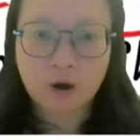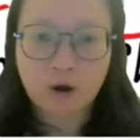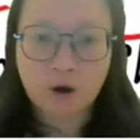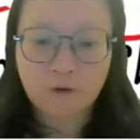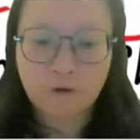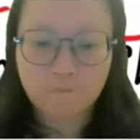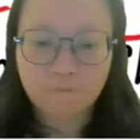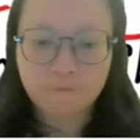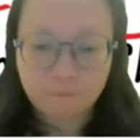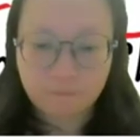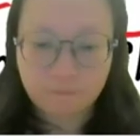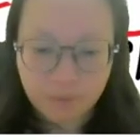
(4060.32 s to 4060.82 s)

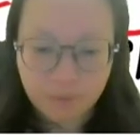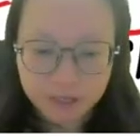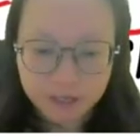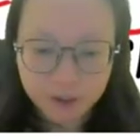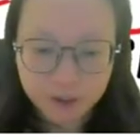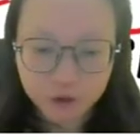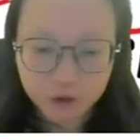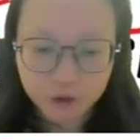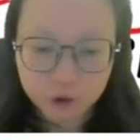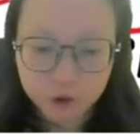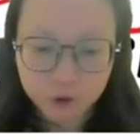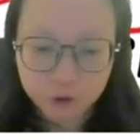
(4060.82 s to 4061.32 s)
of
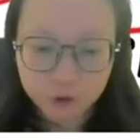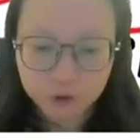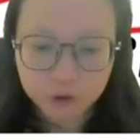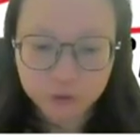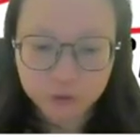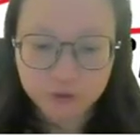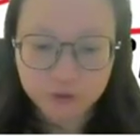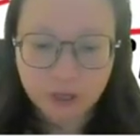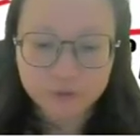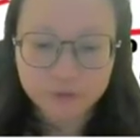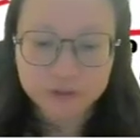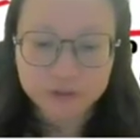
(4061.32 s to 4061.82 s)
May-June
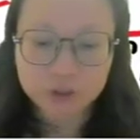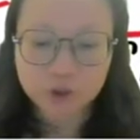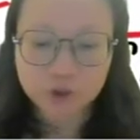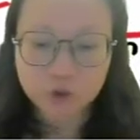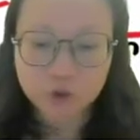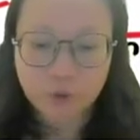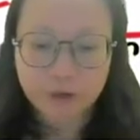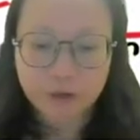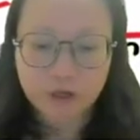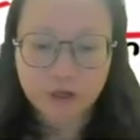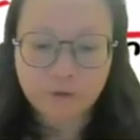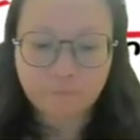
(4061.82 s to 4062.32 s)

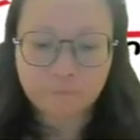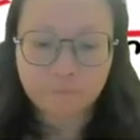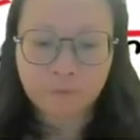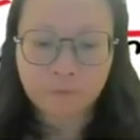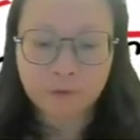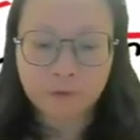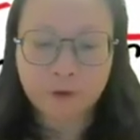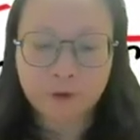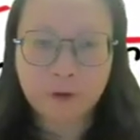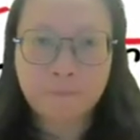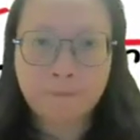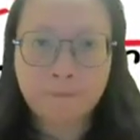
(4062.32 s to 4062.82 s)

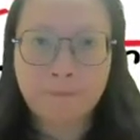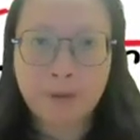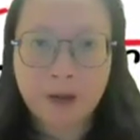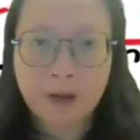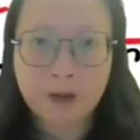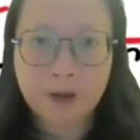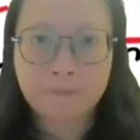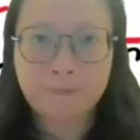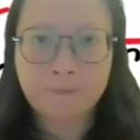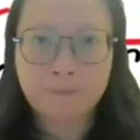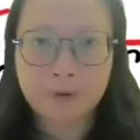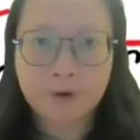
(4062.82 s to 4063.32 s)
2024,
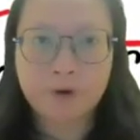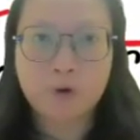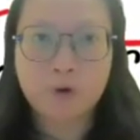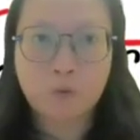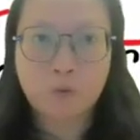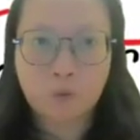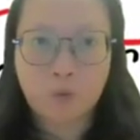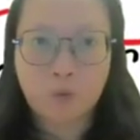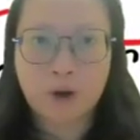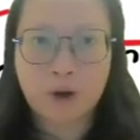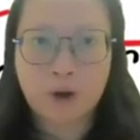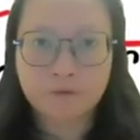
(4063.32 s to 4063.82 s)
paper
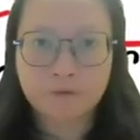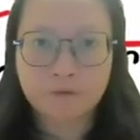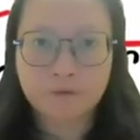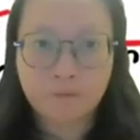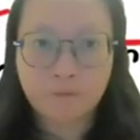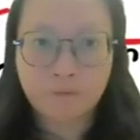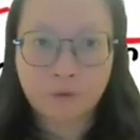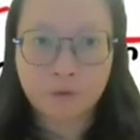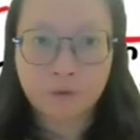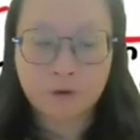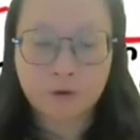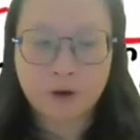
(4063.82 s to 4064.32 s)

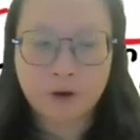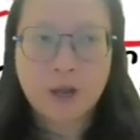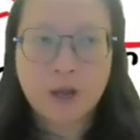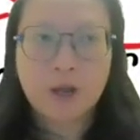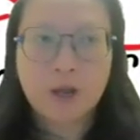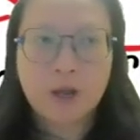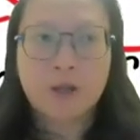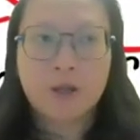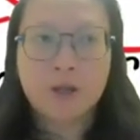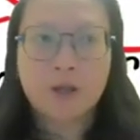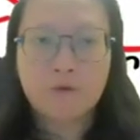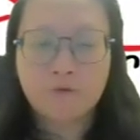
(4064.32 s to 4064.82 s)
14.
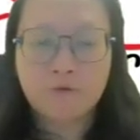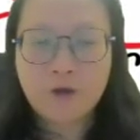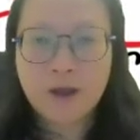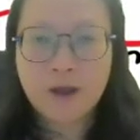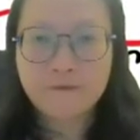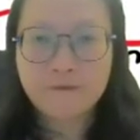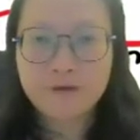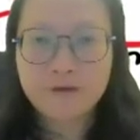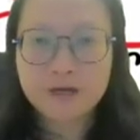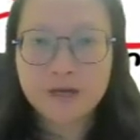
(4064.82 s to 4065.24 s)
If you have